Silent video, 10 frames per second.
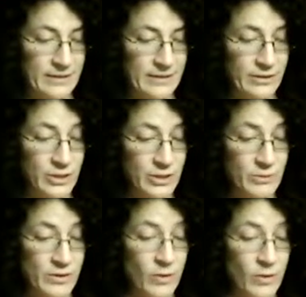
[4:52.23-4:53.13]
She was
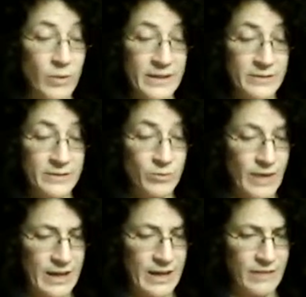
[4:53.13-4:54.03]
always
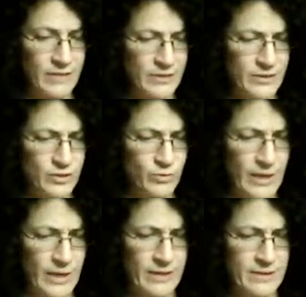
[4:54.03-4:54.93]
grave and
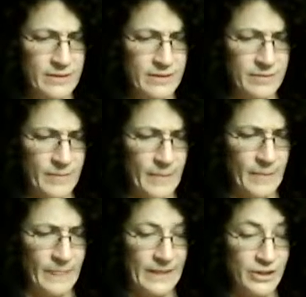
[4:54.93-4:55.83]
strict.
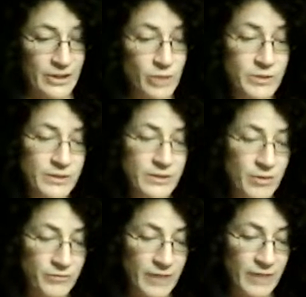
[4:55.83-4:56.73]
She was so
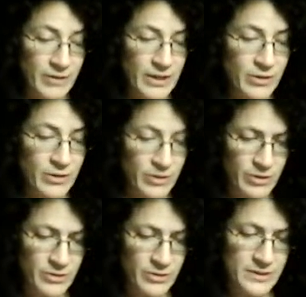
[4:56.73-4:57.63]
very good
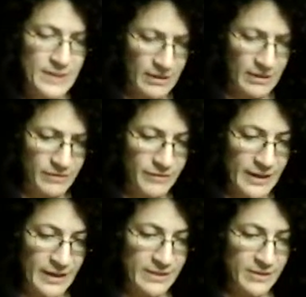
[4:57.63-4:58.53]
herself,
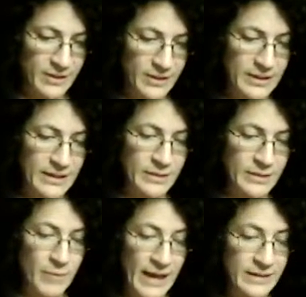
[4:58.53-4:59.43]
I thought, that the
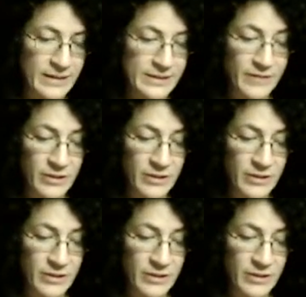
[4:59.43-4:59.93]
badness of other